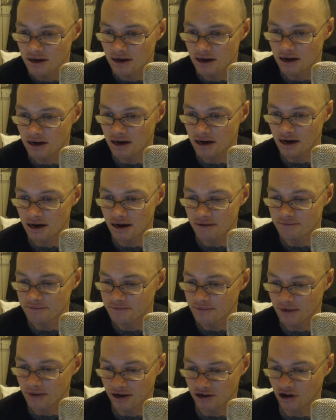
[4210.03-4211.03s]

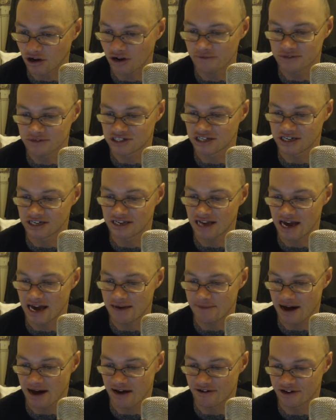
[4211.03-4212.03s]
I can't even see your
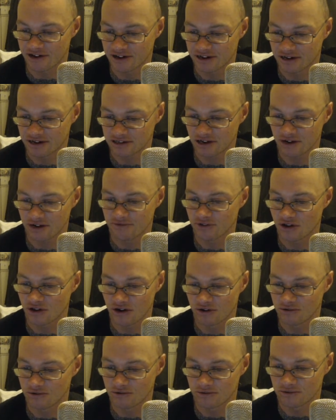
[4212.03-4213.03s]
name, Harry. I don't even
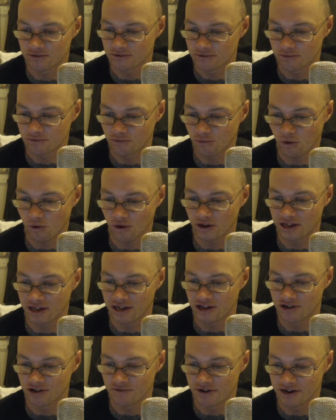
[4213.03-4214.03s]
know what
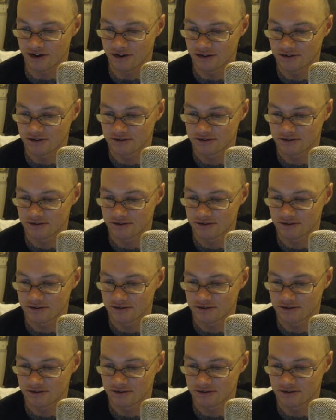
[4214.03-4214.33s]
league you're in.